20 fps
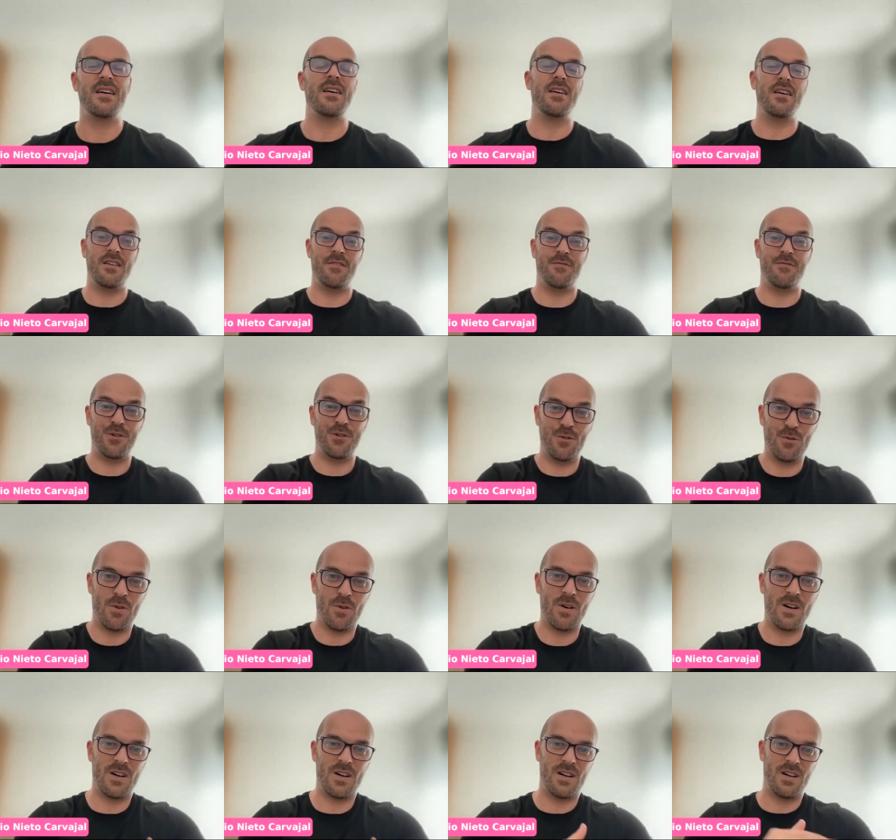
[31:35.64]
If
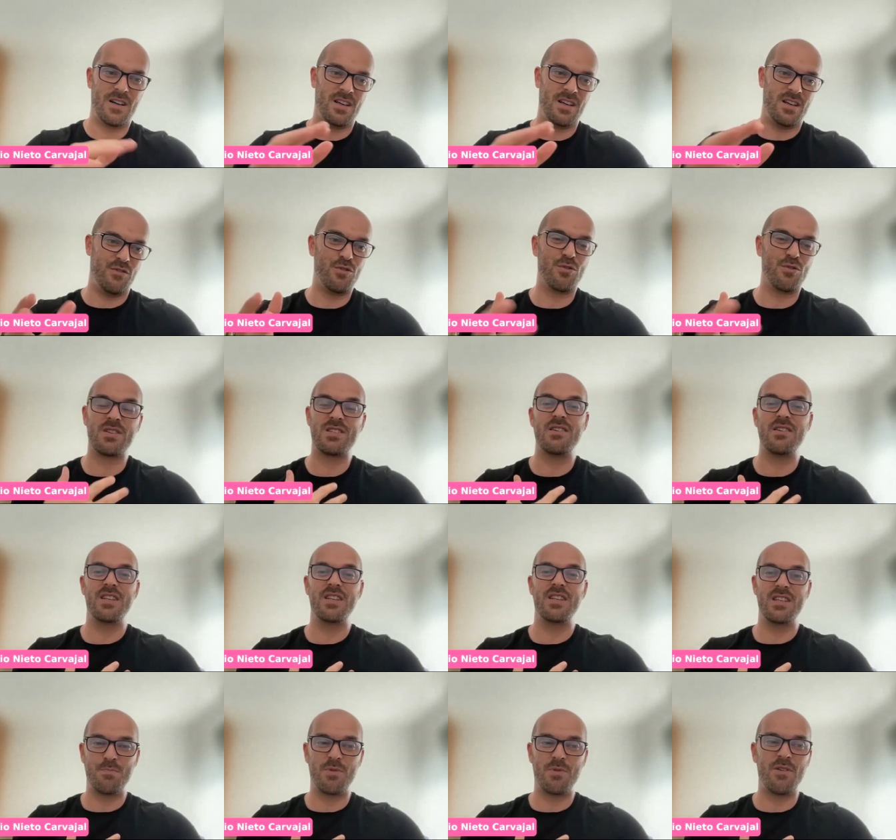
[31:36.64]
you receive
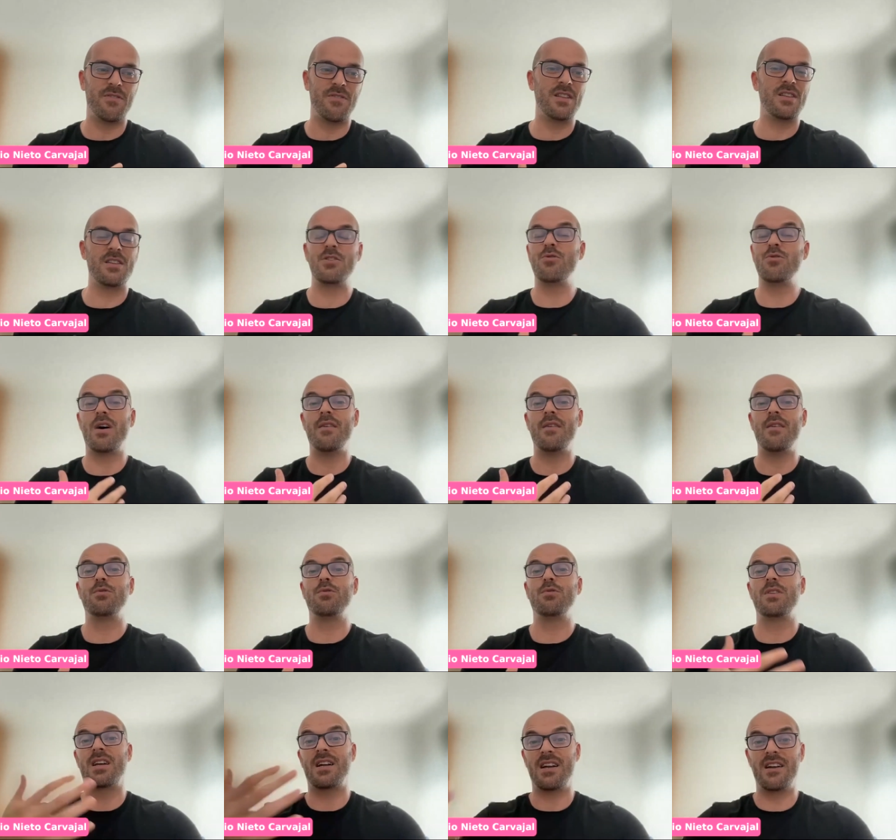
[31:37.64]
this profit, you have to
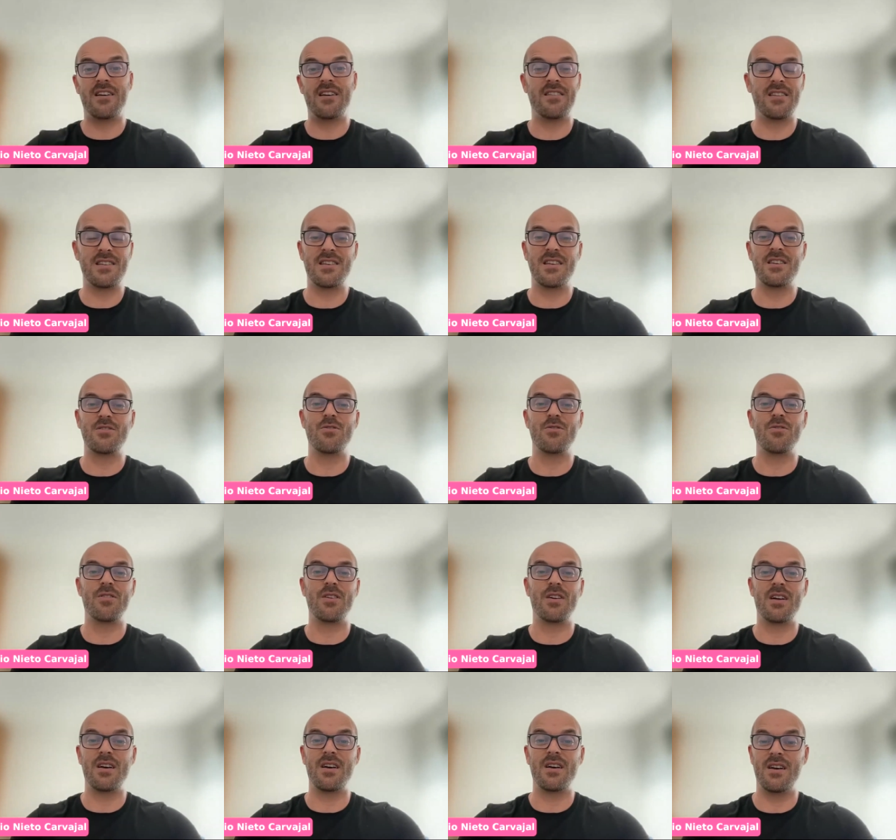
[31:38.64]
declare this in
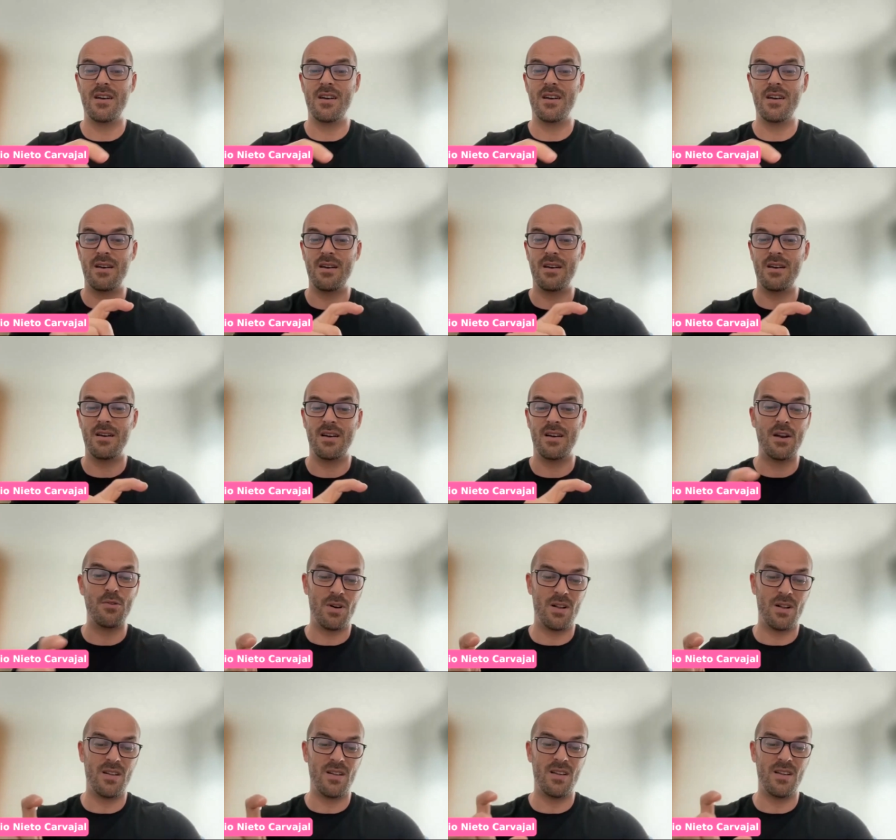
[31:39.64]
your
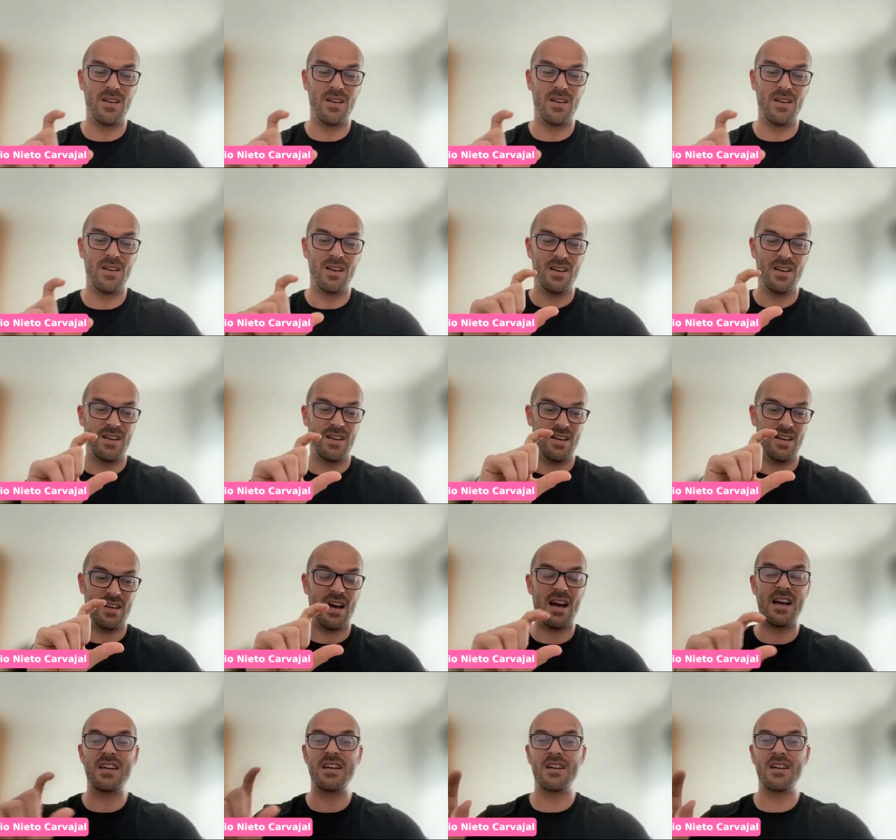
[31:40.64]
annual
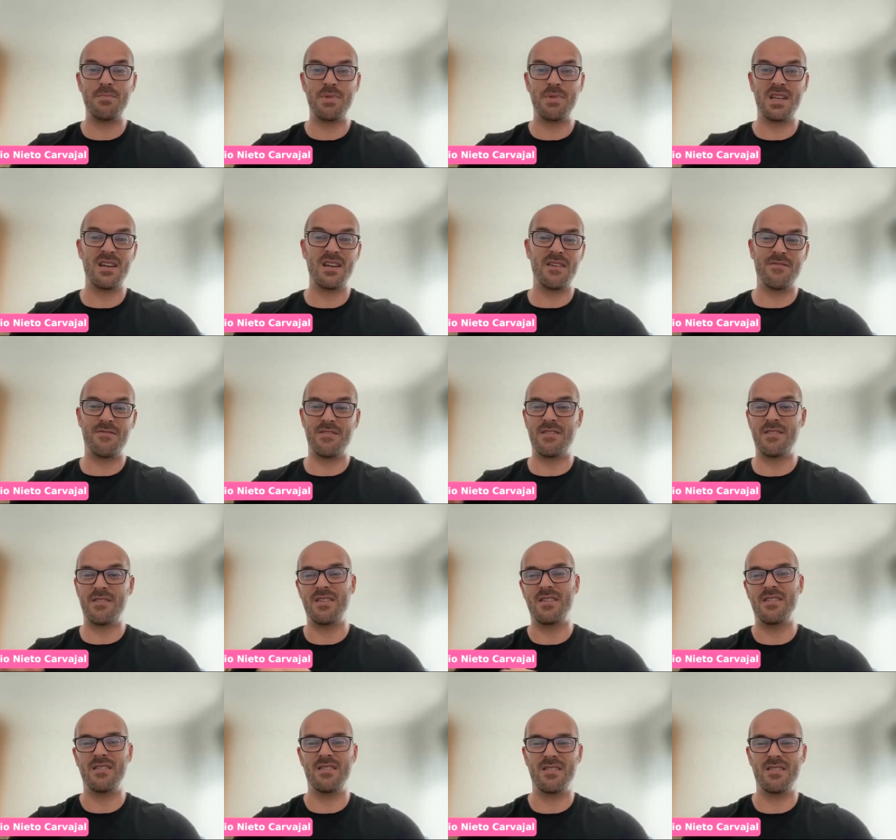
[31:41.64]
IRPF.
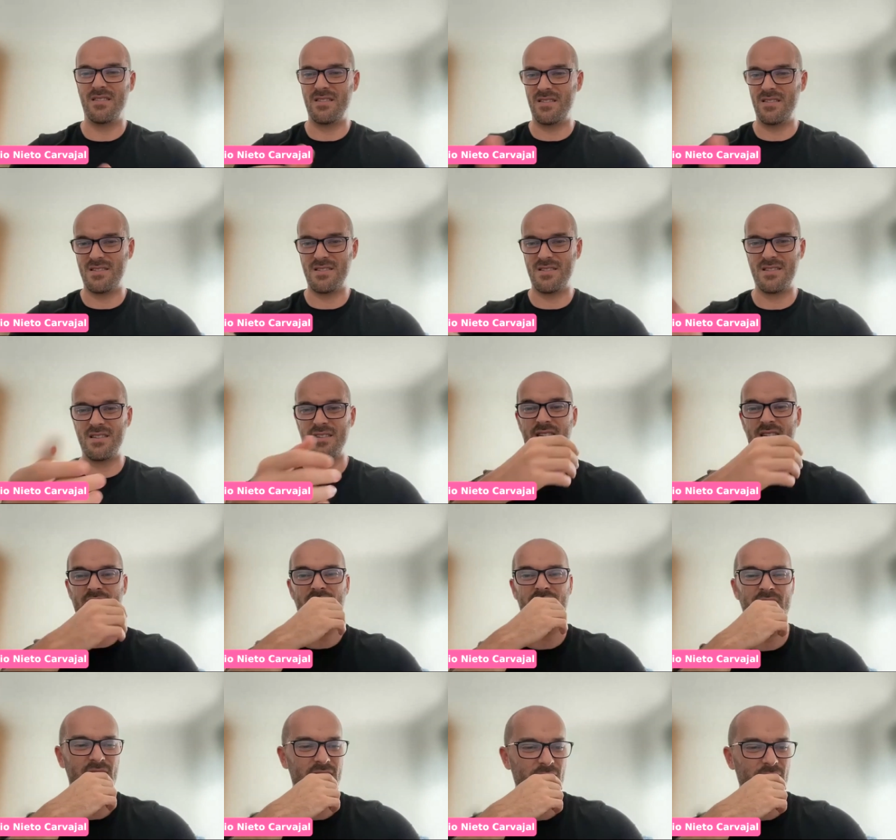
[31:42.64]
It's
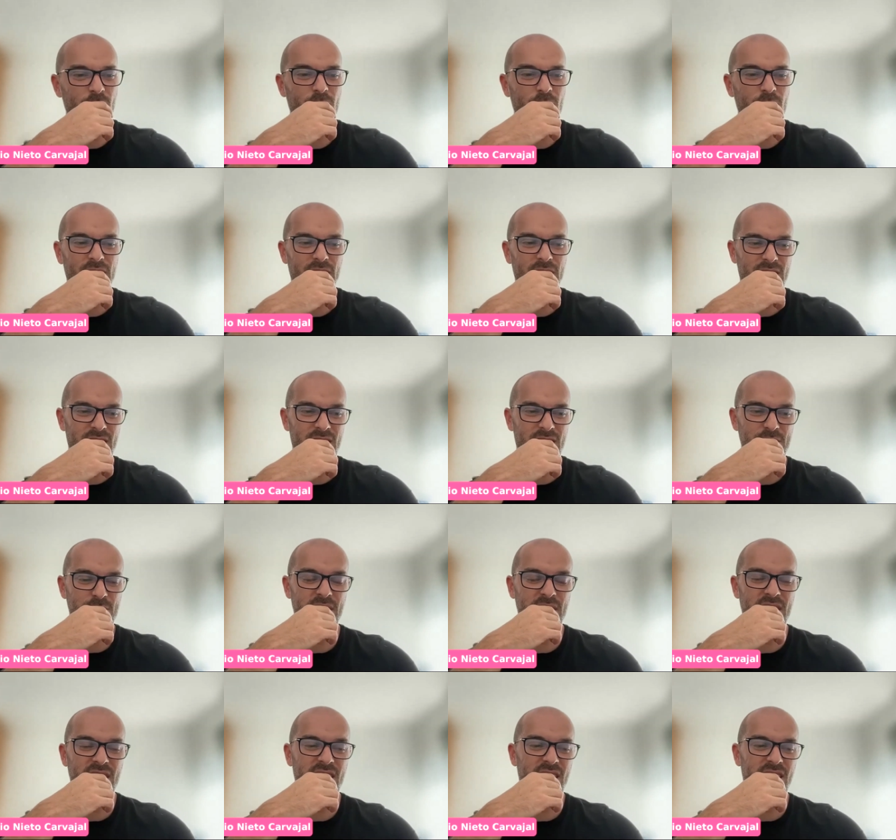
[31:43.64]
called in
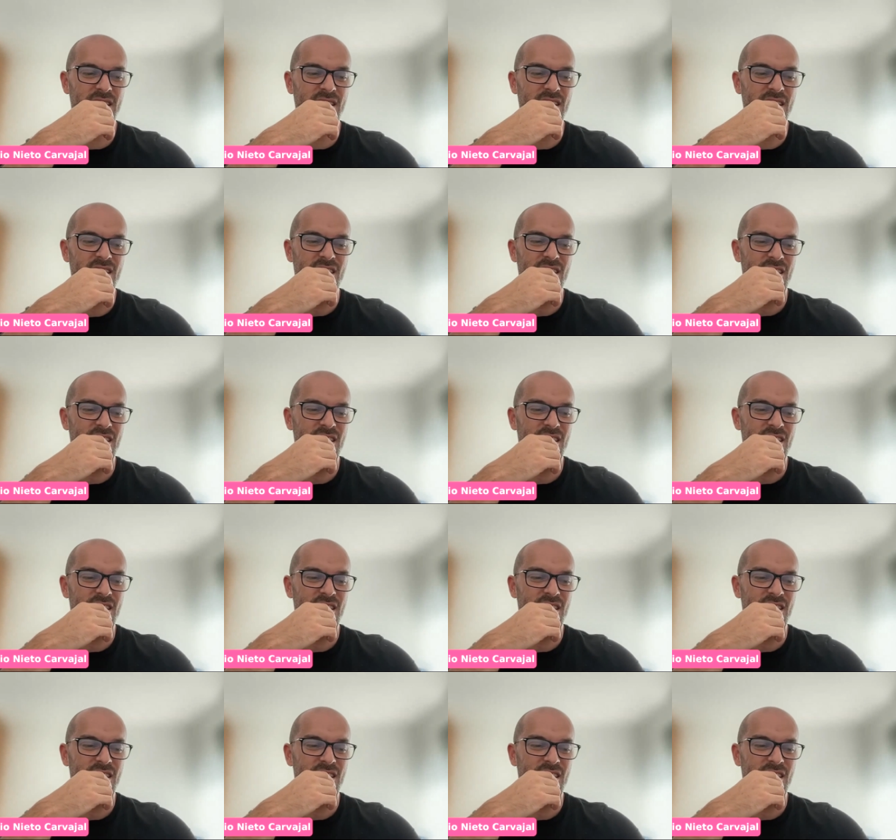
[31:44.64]
Spain, and